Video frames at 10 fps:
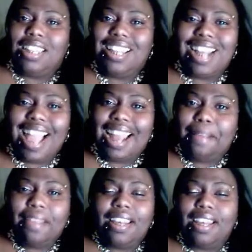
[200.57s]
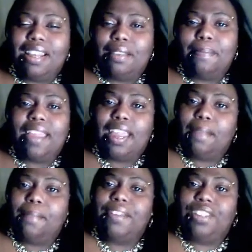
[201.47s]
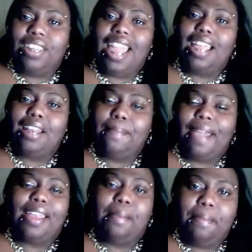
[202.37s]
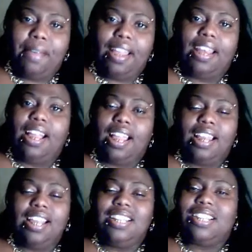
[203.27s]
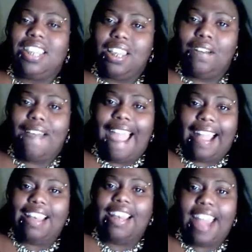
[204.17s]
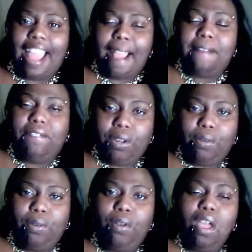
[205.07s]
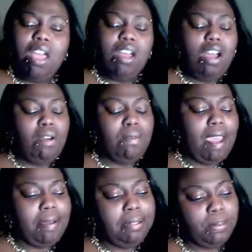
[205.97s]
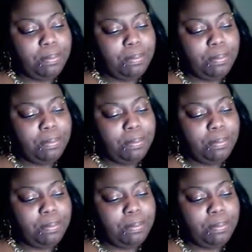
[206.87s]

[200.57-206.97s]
did not admit it in the beginning, but she gave the man the money and he's still acting a damn fool. Okay.